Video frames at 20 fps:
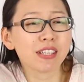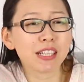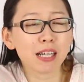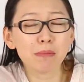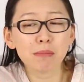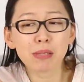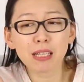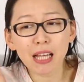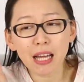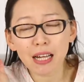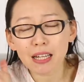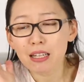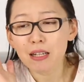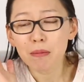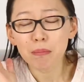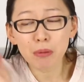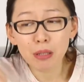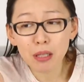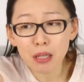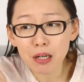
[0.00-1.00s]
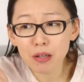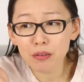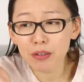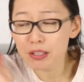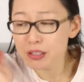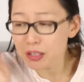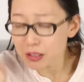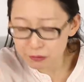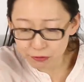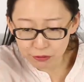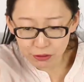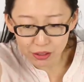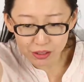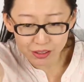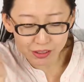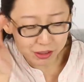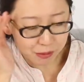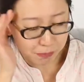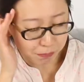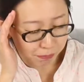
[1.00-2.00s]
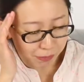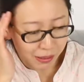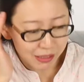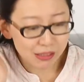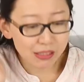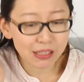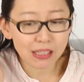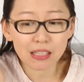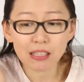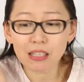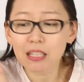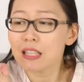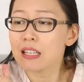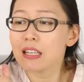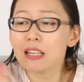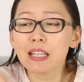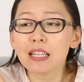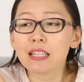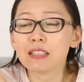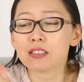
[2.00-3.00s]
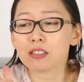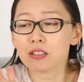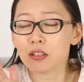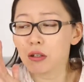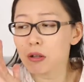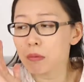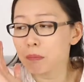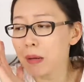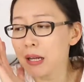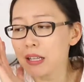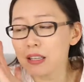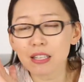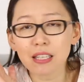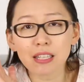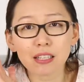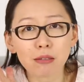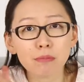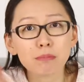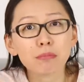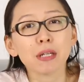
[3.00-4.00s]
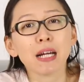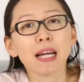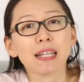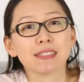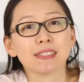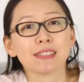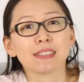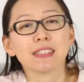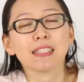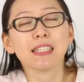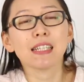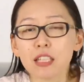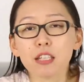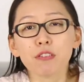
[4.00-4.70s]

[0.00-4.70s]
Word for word: It can be like blurry, not focused, badly lit or badly compressed.